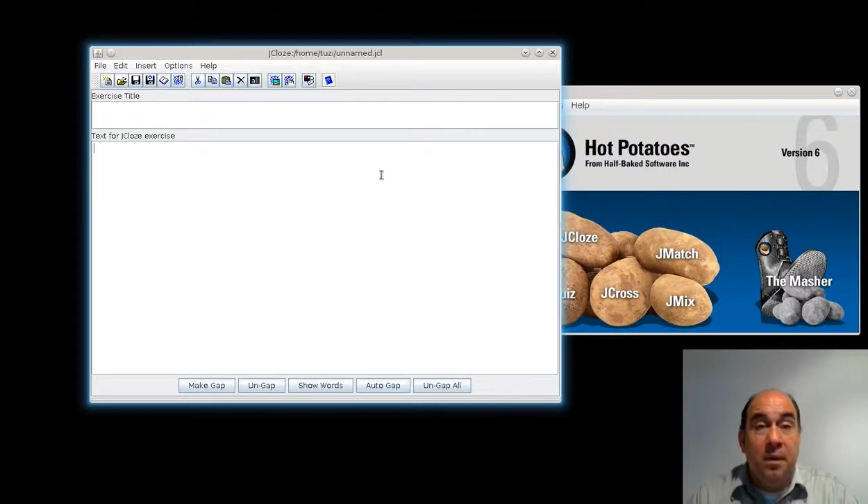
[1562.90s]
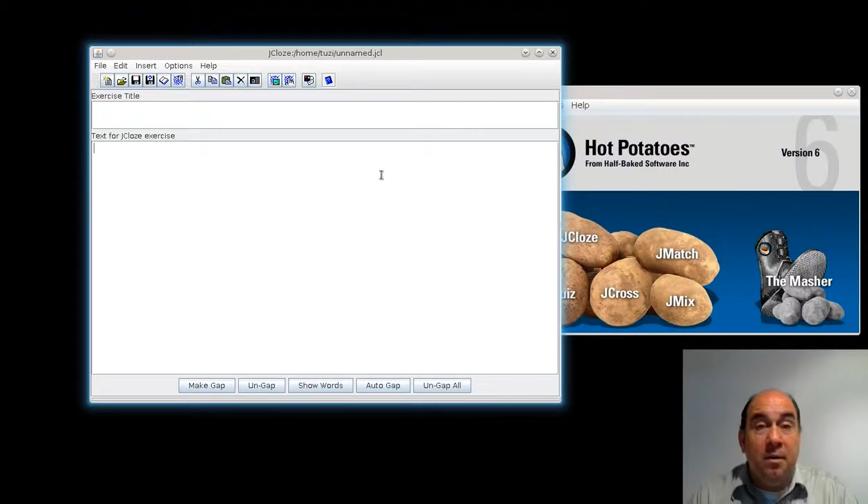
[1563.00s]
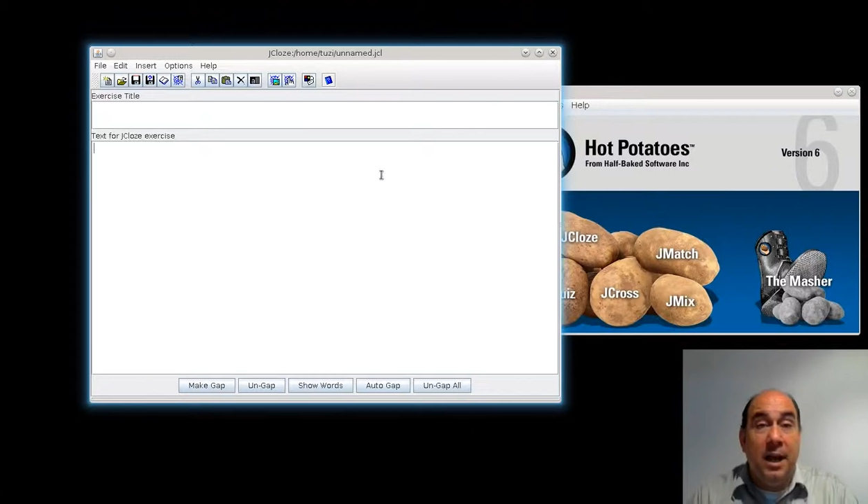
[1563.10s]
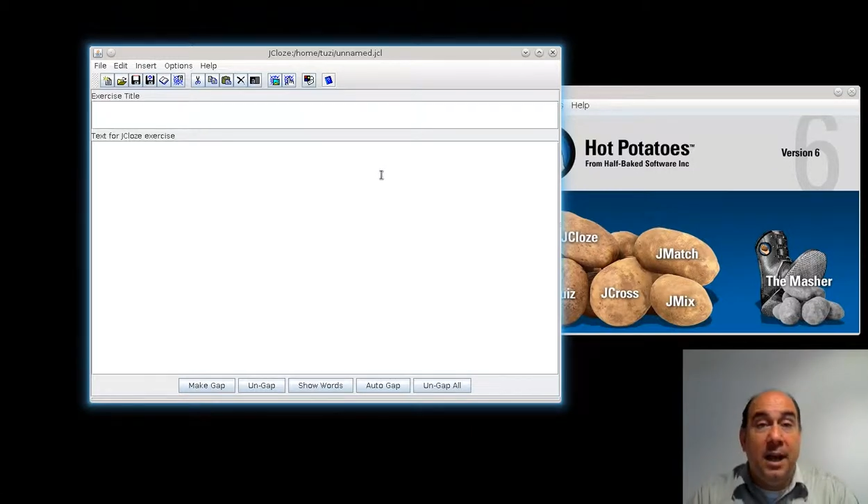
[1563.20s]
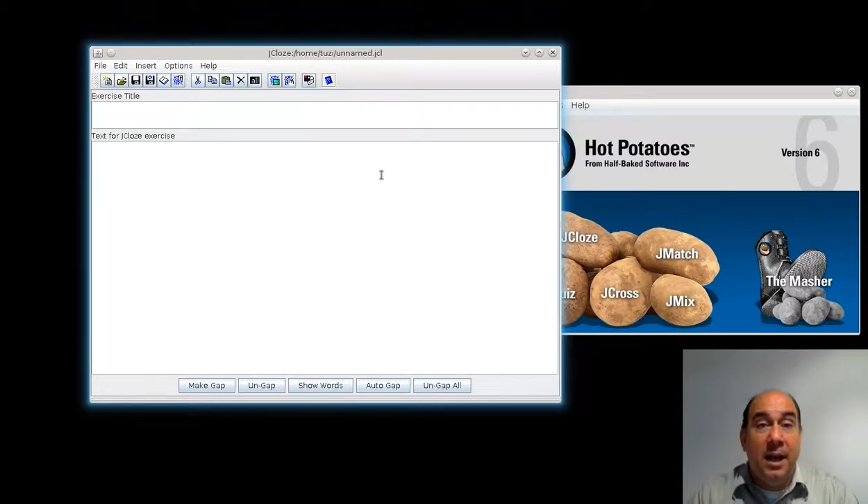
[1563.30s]

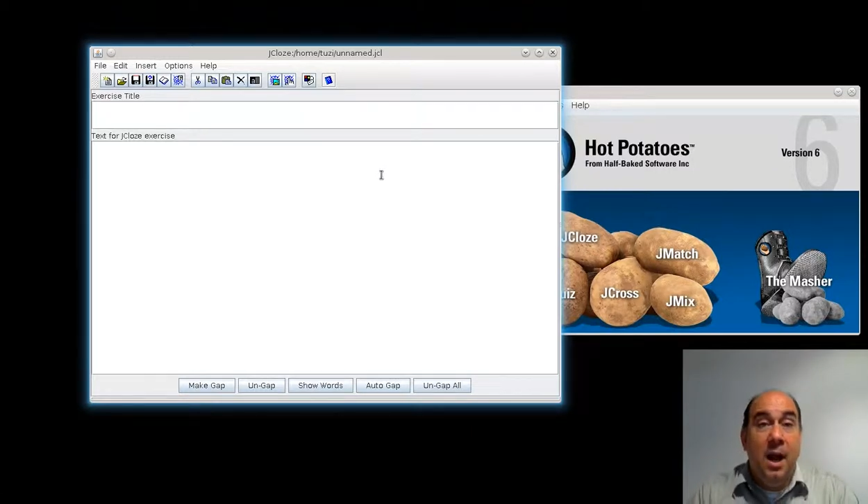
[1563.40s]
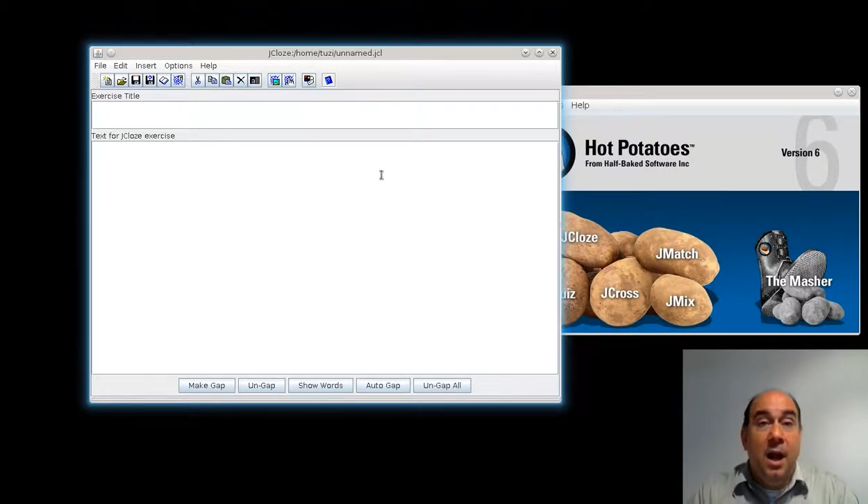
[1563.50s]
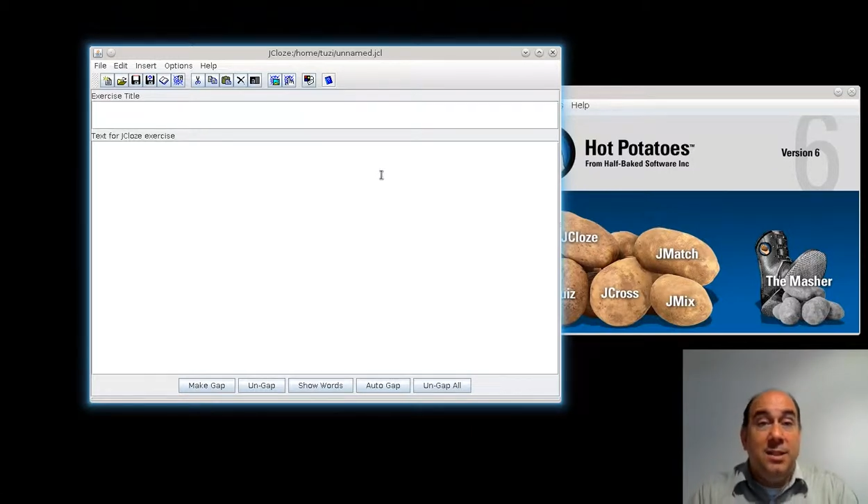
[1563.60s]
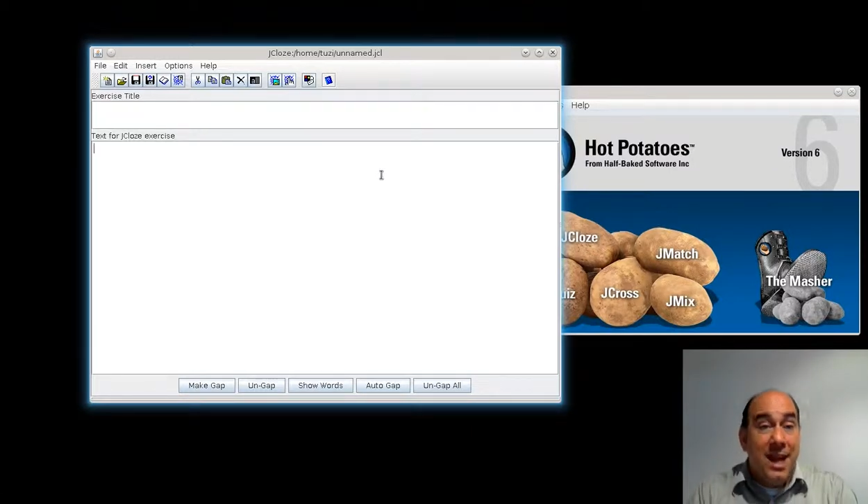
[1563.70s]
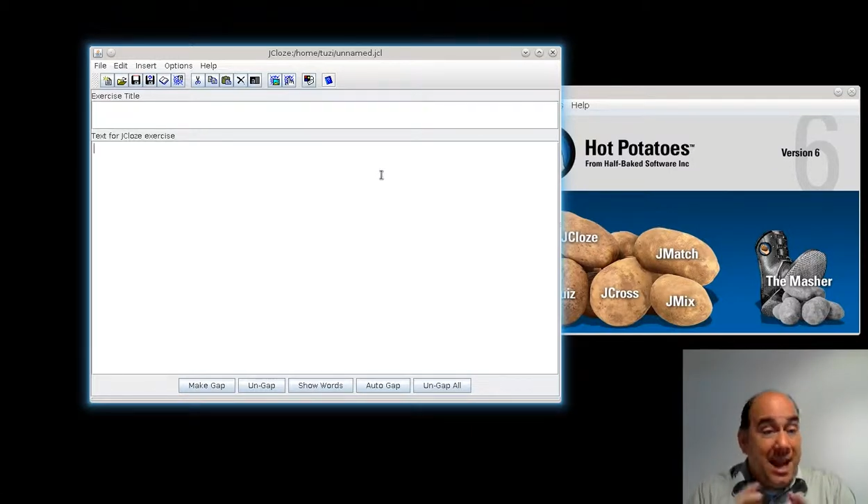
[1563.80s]
okay?
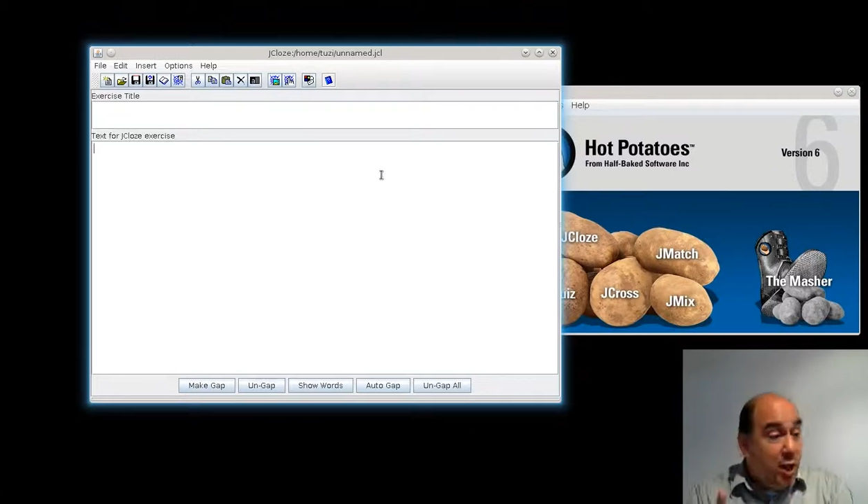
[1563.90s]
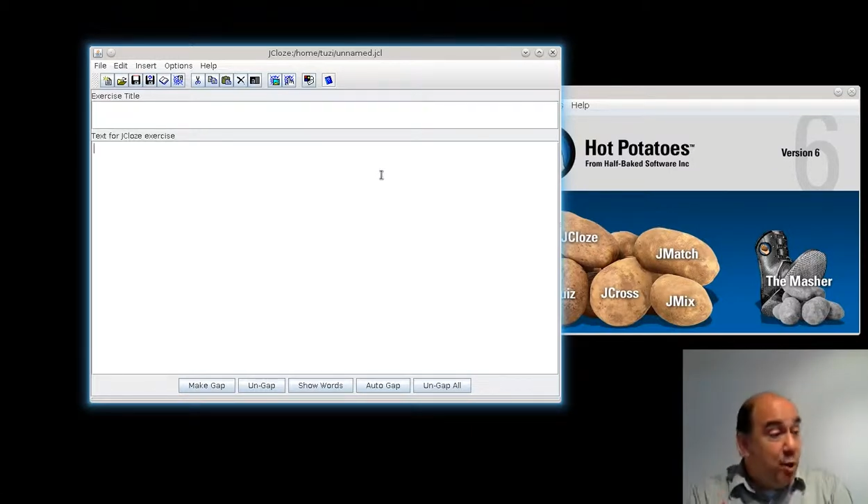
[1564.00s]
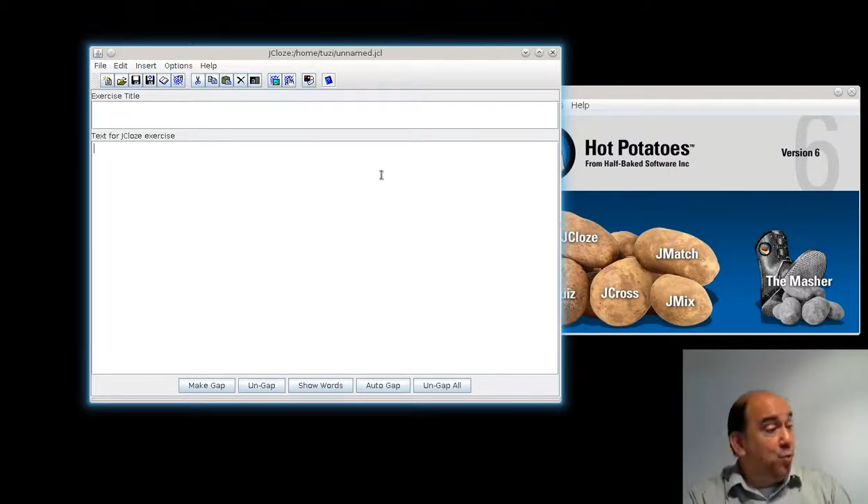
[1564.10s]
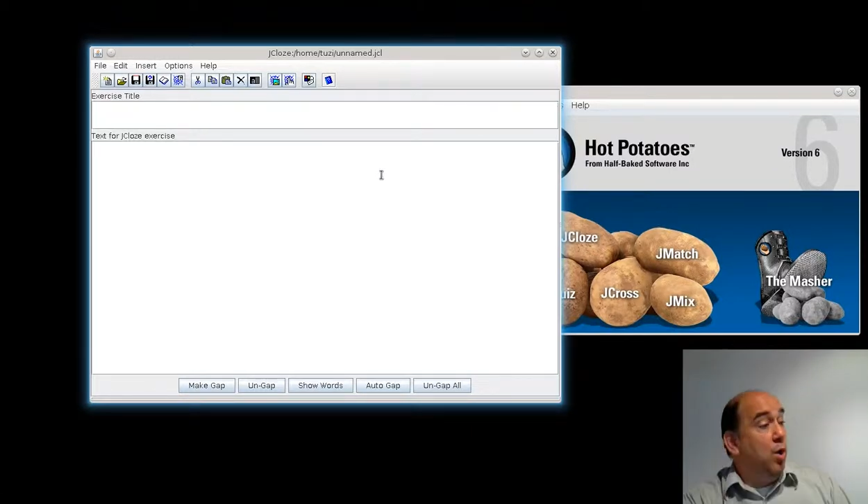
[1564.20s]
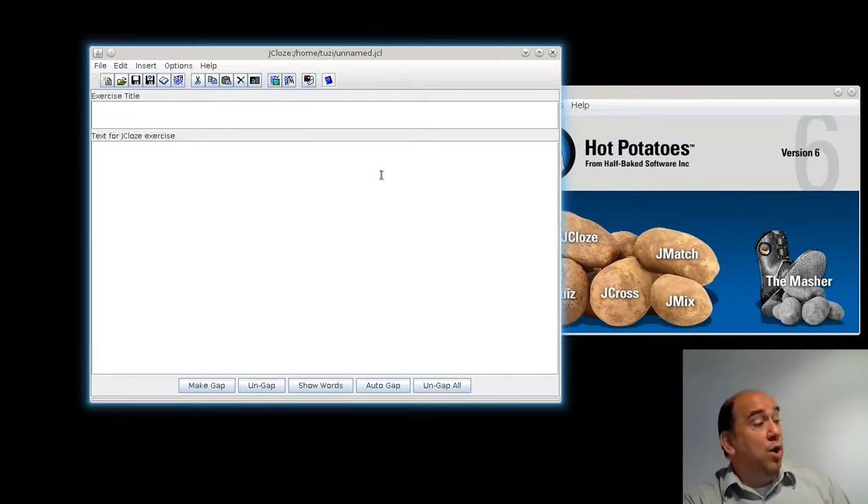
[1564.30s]
Take
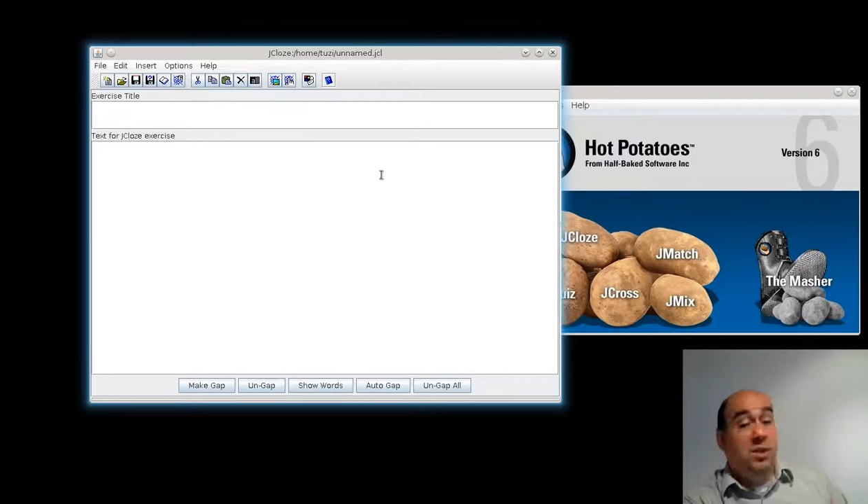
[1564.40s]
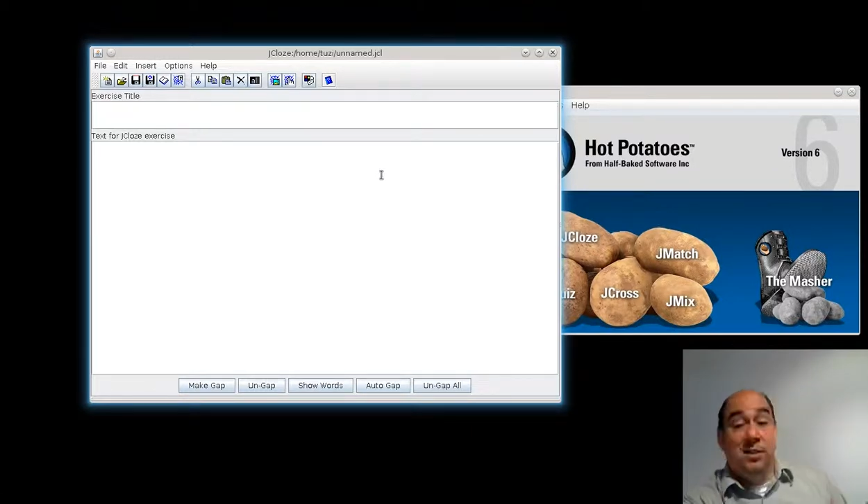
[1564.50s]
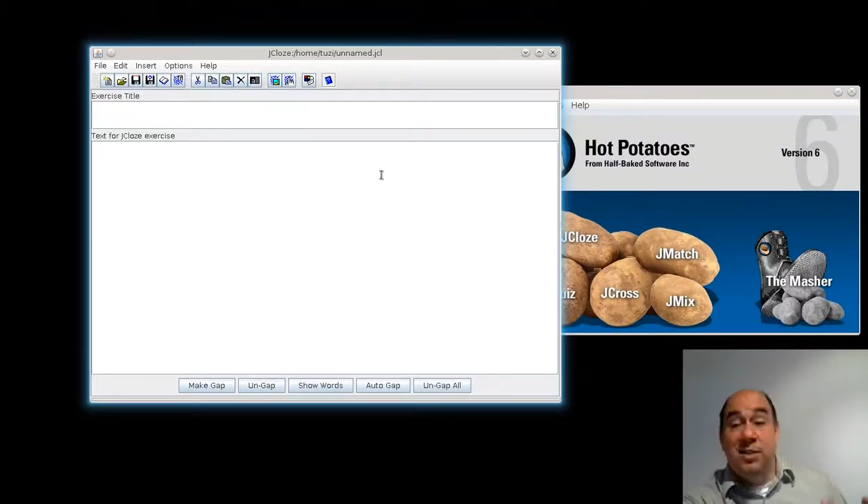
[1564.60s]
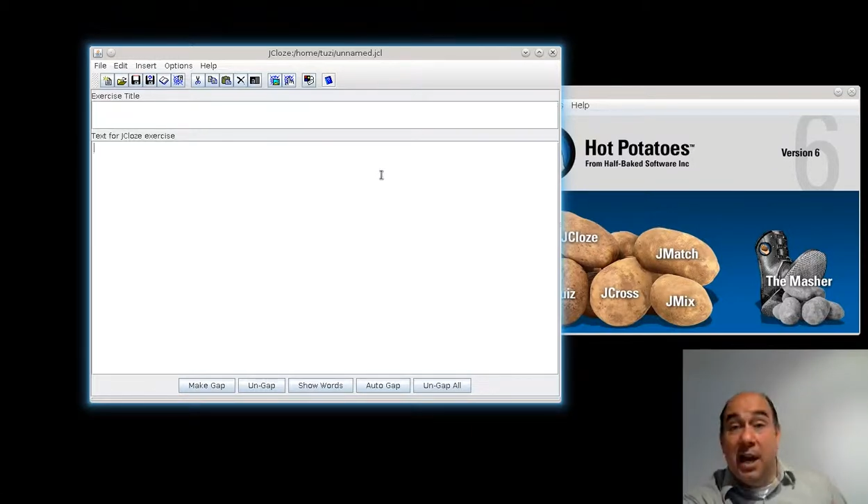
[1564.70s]
those words and